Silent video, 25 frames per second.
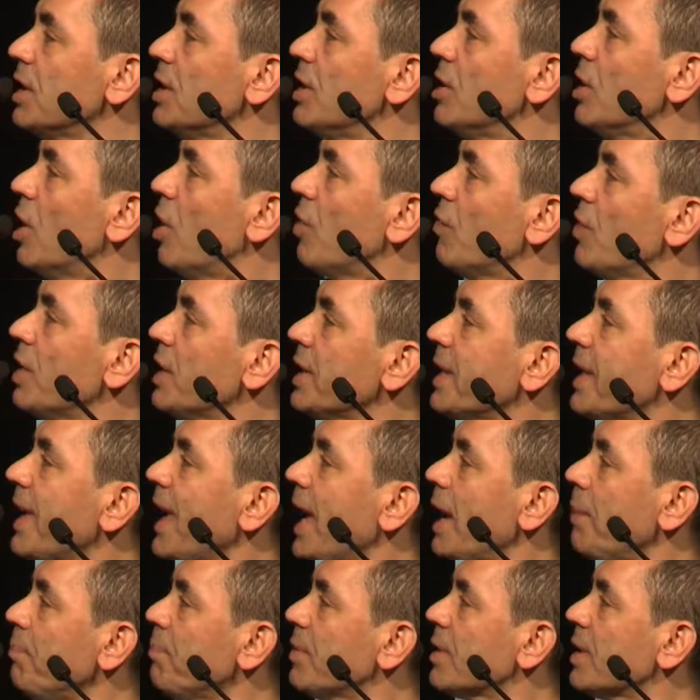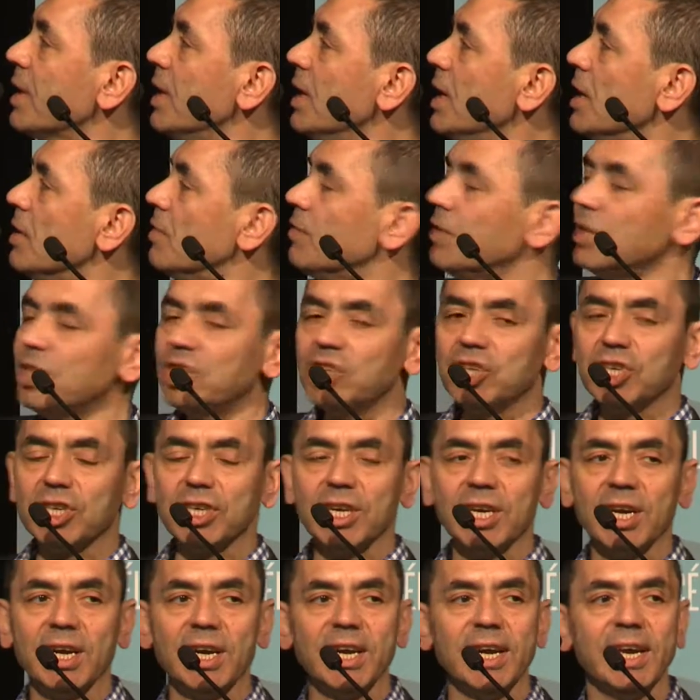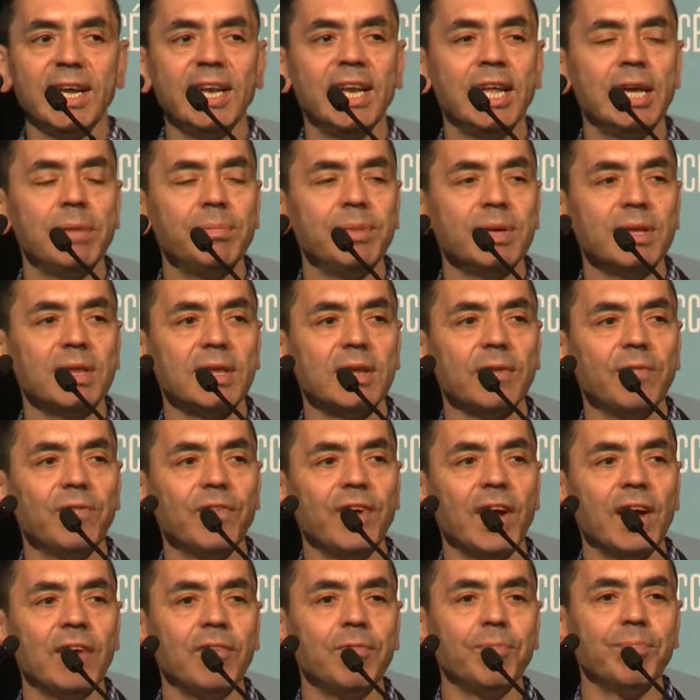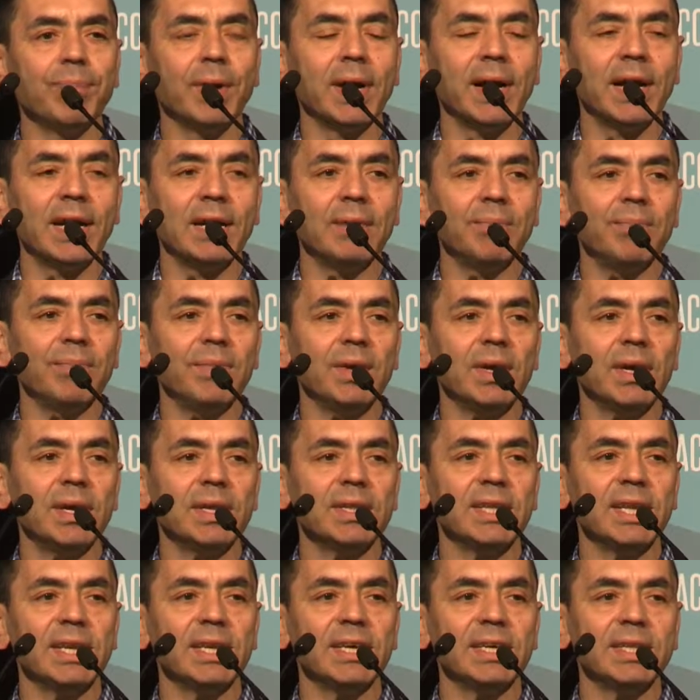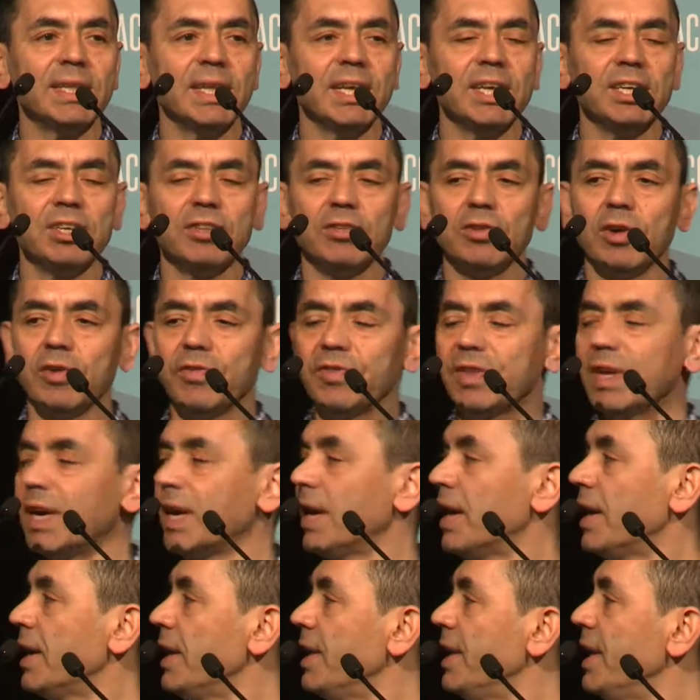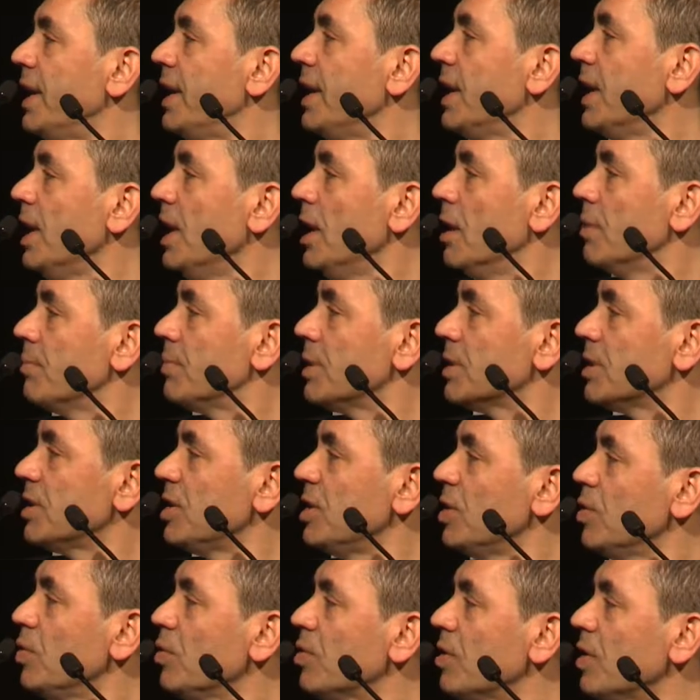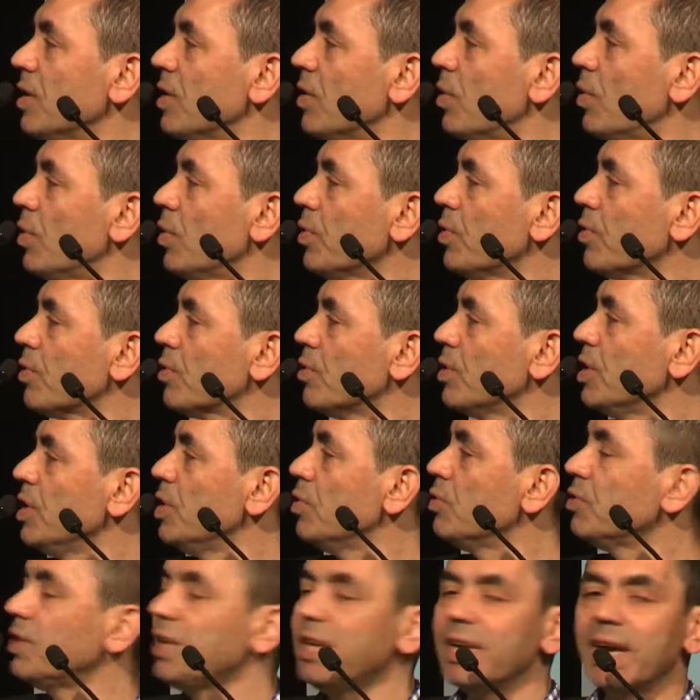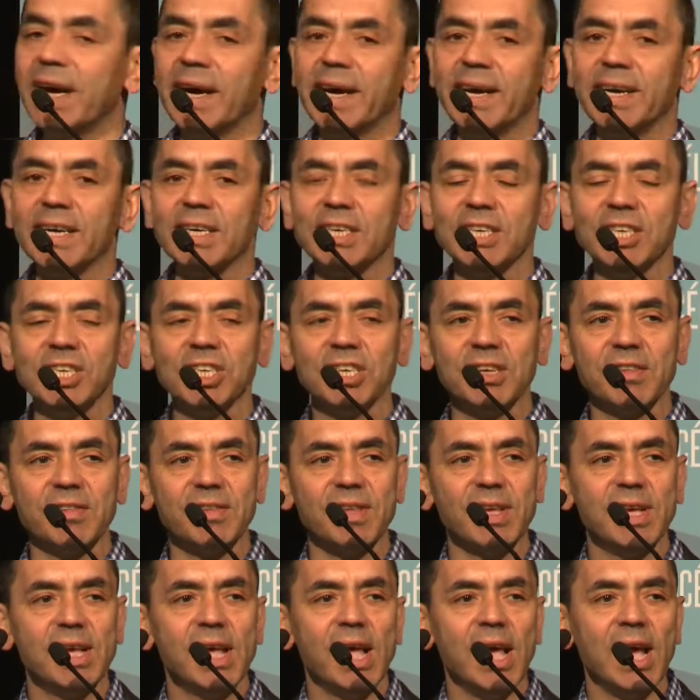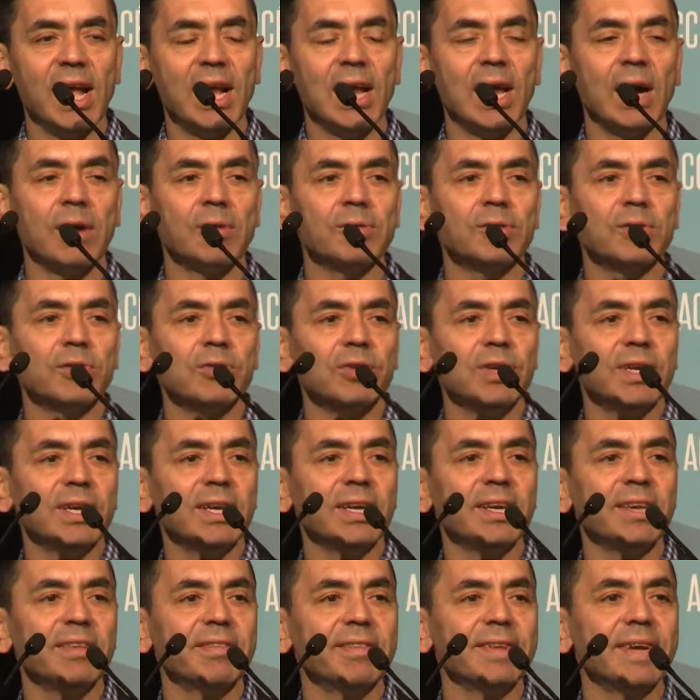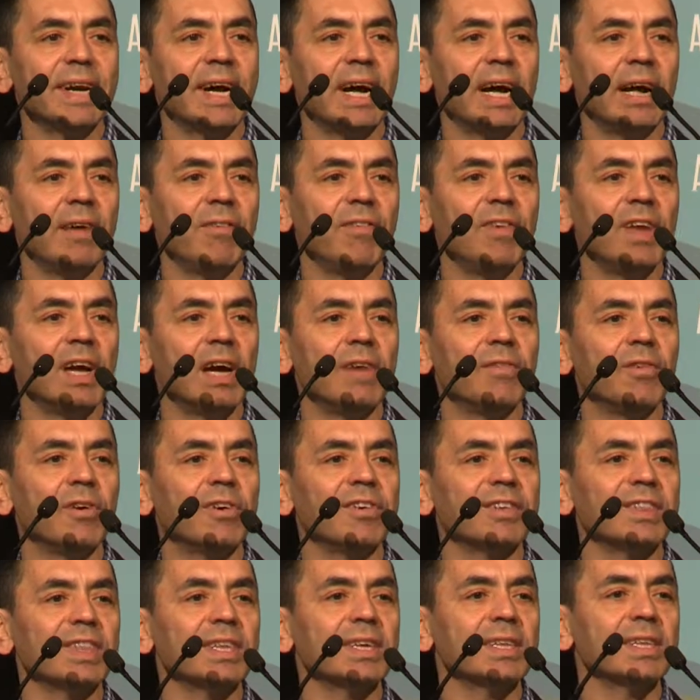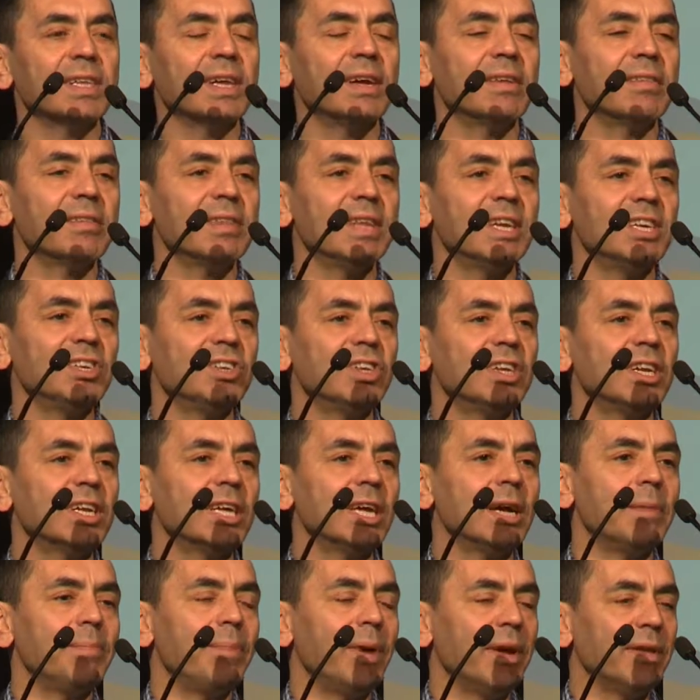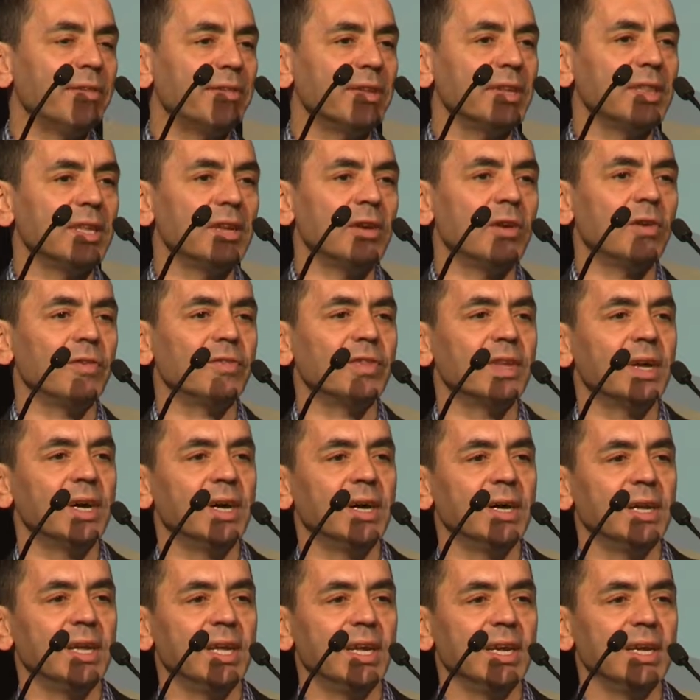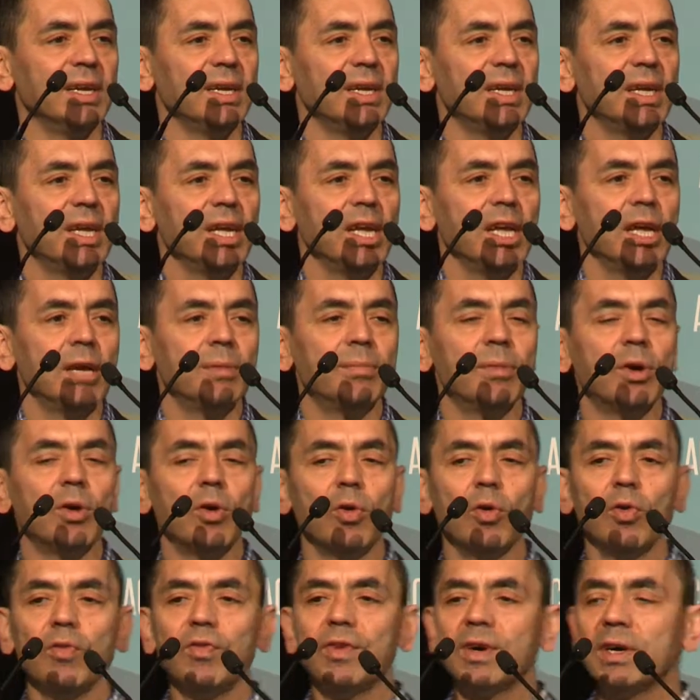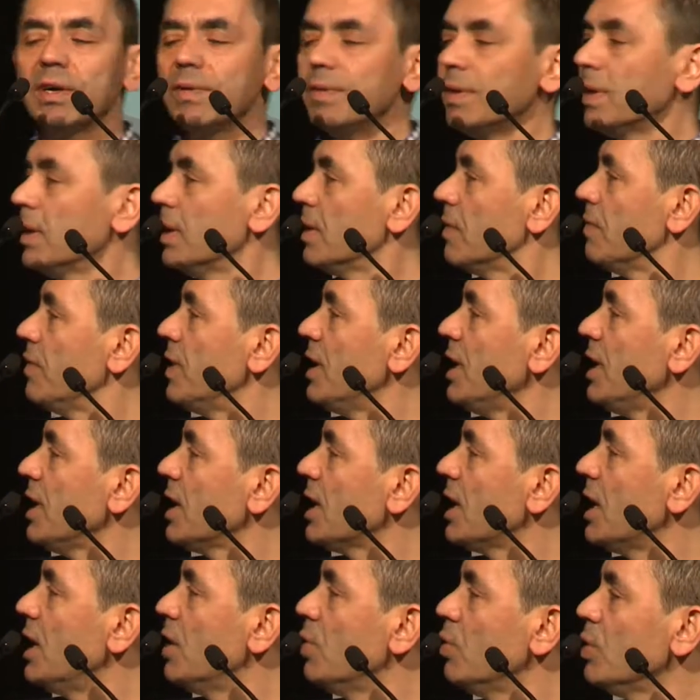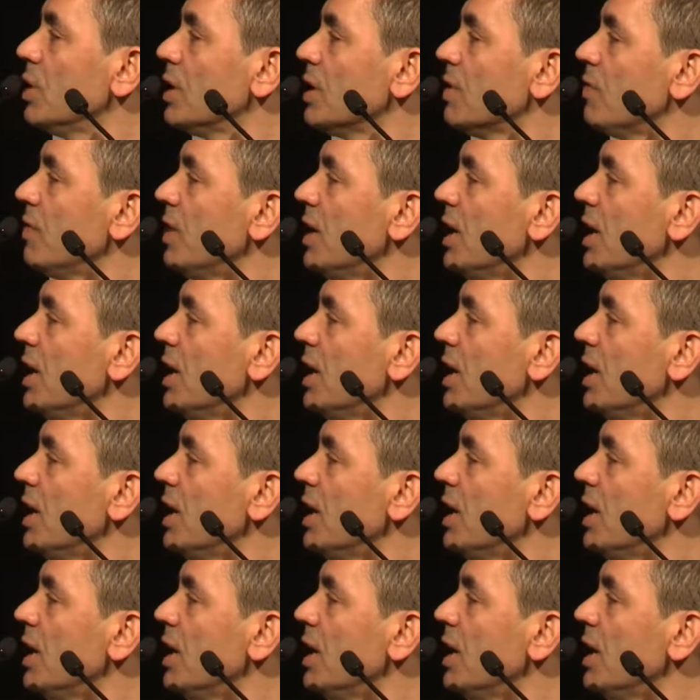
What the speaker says: novel caps which inhibit the 5' degradation of the RNA, but using also UTR regions, allowing to increase the half-life or the translational capacity of the RNA. Moreover, we included